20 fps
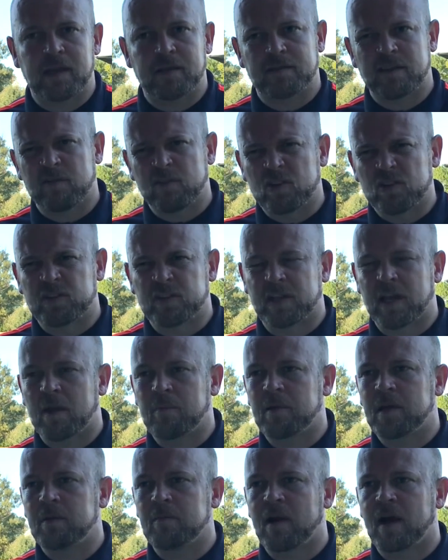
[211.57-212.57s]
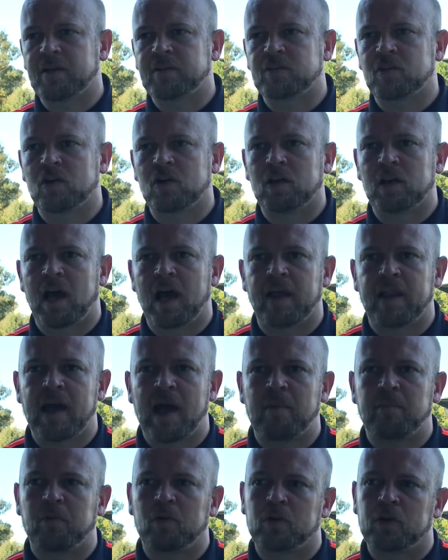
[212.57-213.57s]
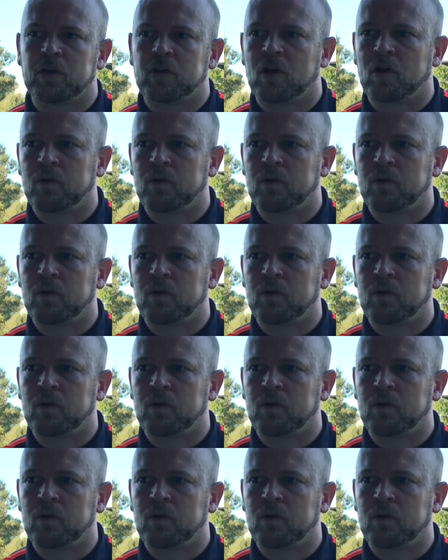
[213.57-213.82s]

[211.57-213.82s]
It's never good to get beat by a score like that. But